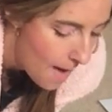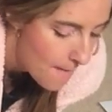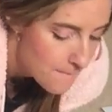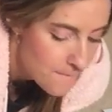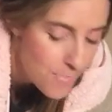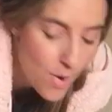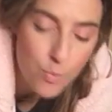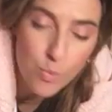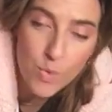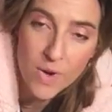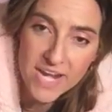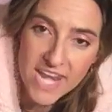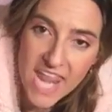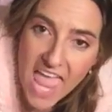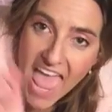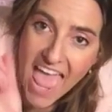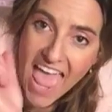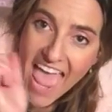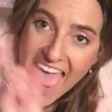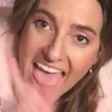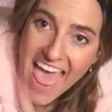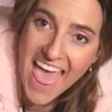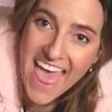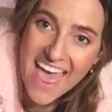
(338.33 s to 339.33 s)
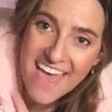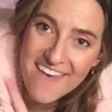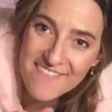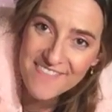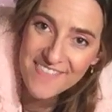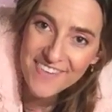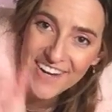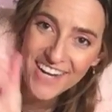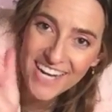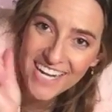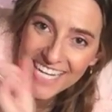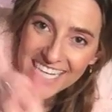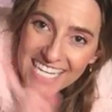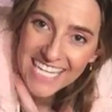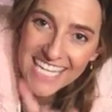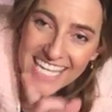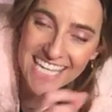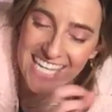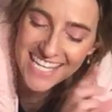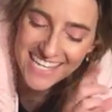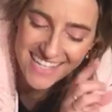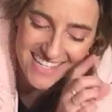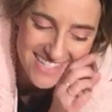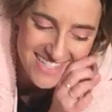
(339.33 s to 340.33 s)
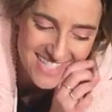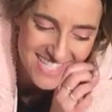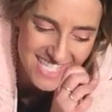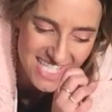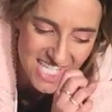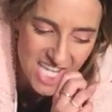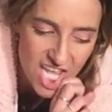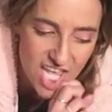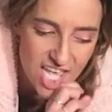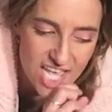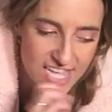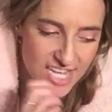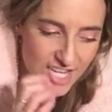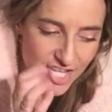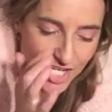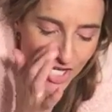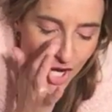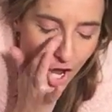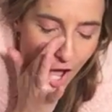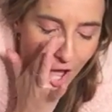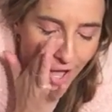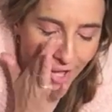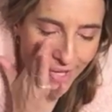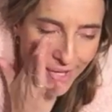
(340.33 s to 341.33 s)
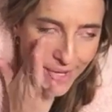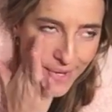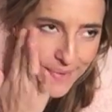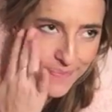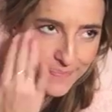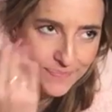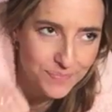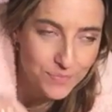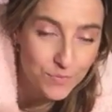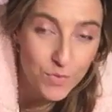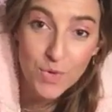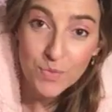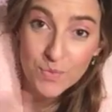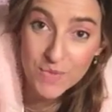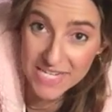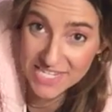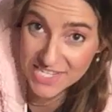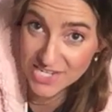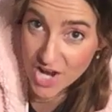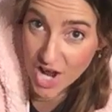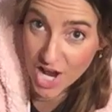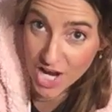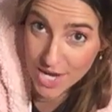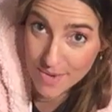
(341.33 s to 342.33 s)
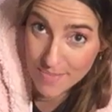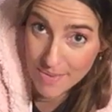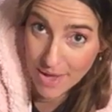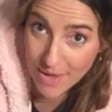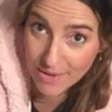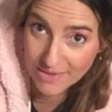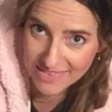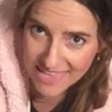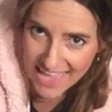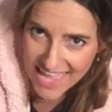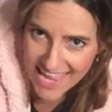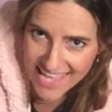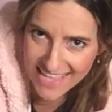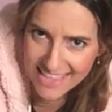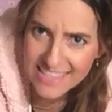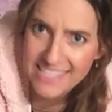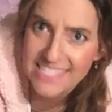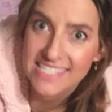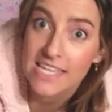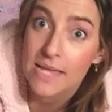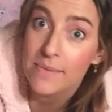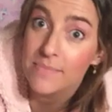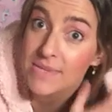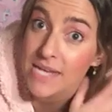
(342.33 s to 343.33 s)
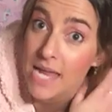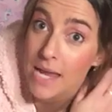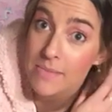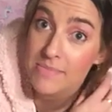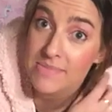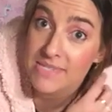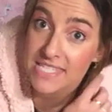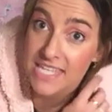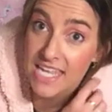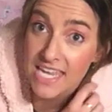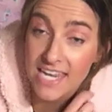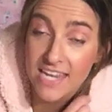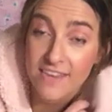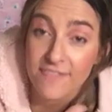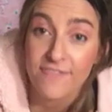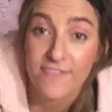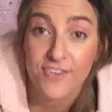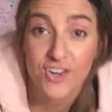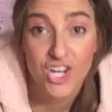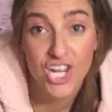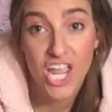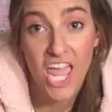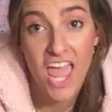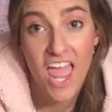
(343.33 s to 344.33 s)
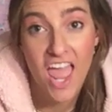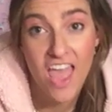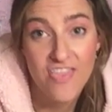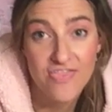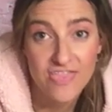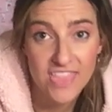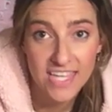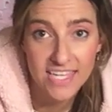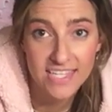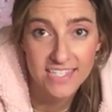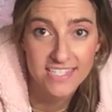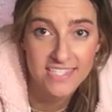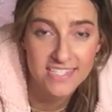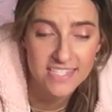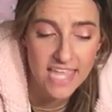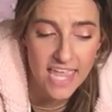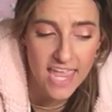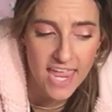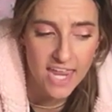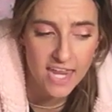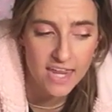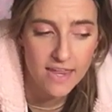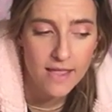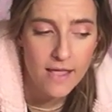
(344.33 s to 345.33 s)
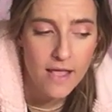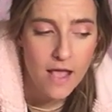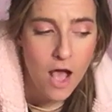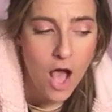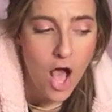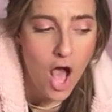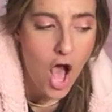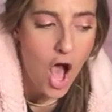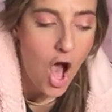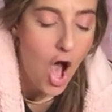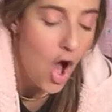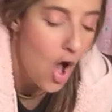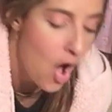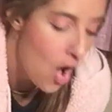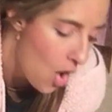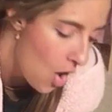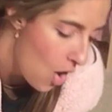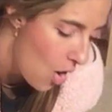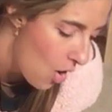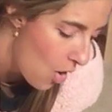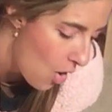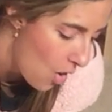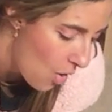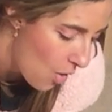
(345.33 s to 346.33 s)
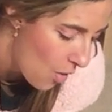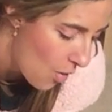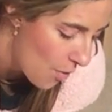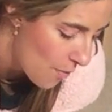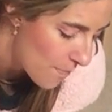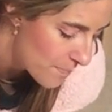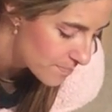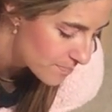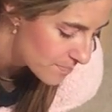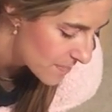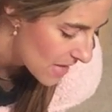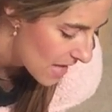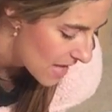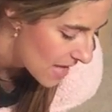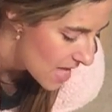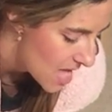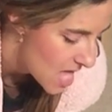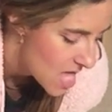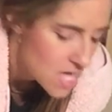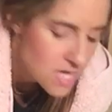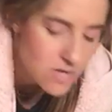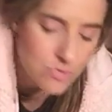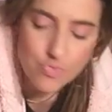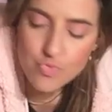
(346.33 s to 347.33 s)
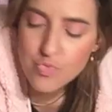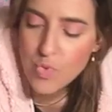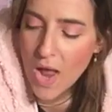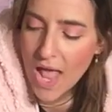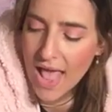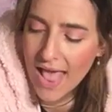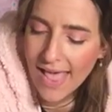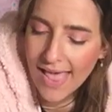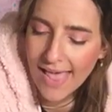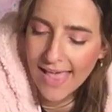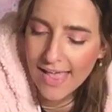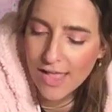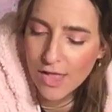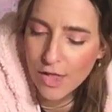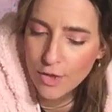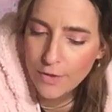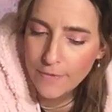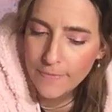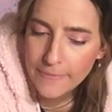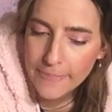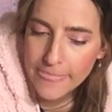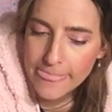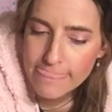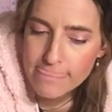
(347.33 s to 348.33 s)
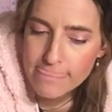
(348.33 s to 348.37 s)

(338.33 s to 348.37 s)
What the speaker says: But whenever kids talk, when we talk about length, sometimes they forget and they say, oh, well,